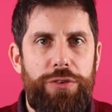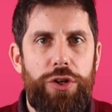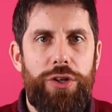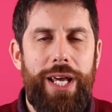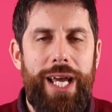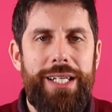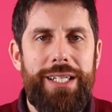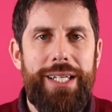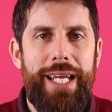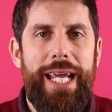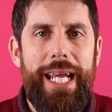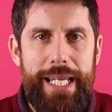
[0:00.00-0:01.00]
if you're in
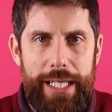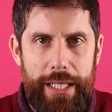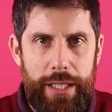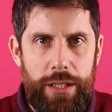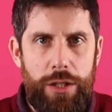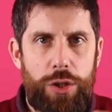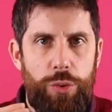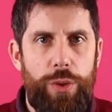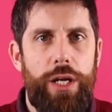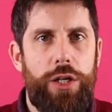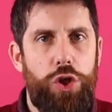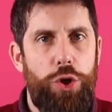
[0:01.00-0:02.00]
an area
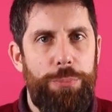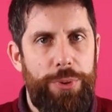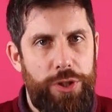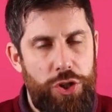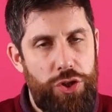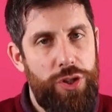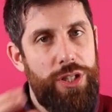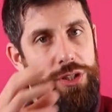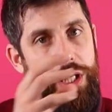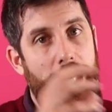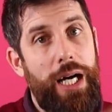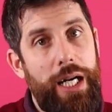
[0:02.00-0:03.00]
where competition is
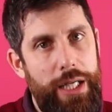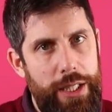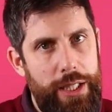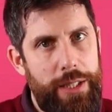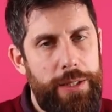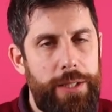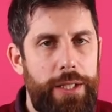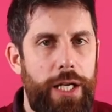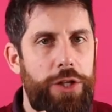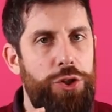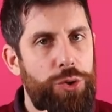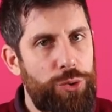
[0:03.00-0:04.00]
high
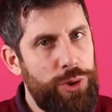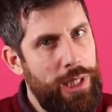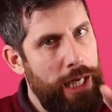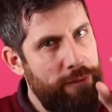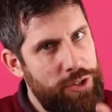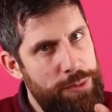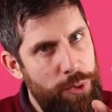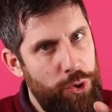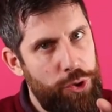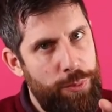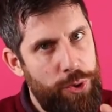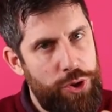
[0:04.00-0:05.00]
and you only have a small
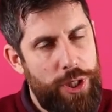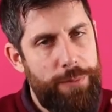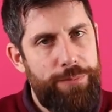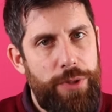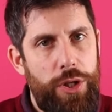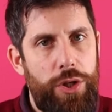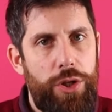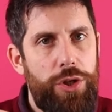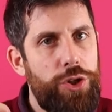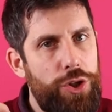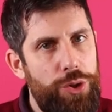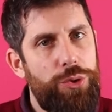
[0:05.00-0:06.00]
deposit,
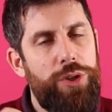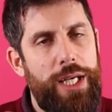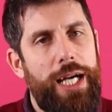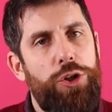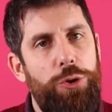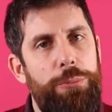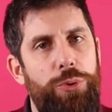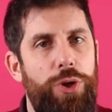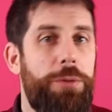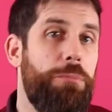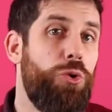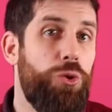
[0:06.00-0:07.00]
you cannot put
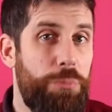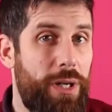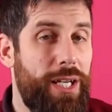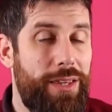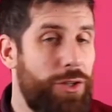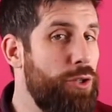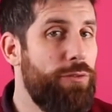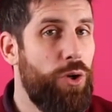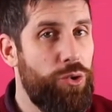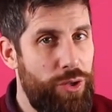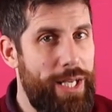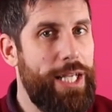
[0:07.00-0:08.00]
in more money than you've
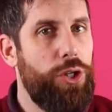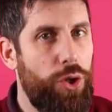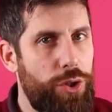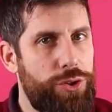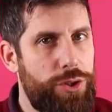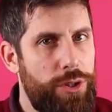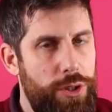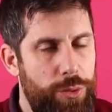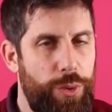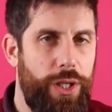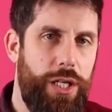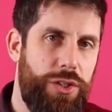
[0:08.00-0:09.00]
already got,
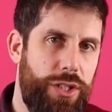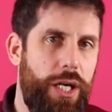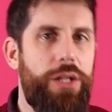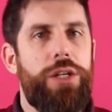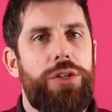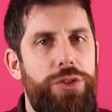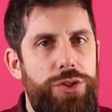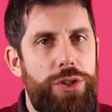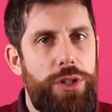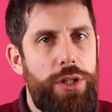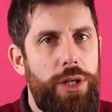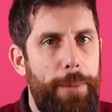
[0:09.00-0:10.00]
whereas others
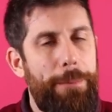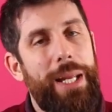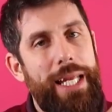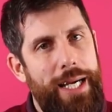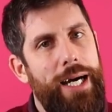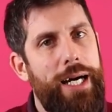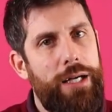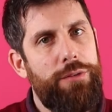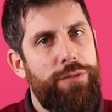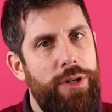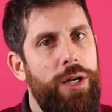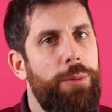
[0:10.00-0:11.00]
may
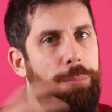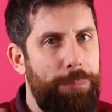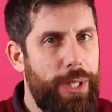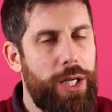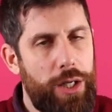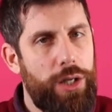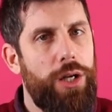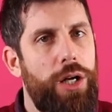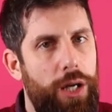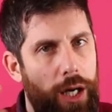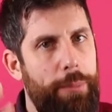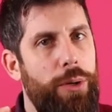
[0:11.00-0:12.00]
have bigger
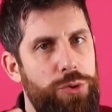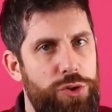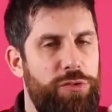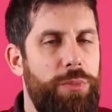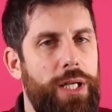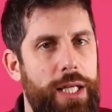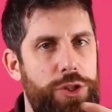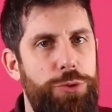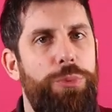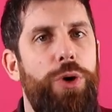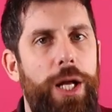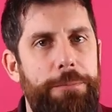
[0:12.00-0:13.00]
amounts of money to
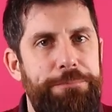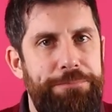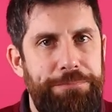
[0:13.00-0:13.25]
put in.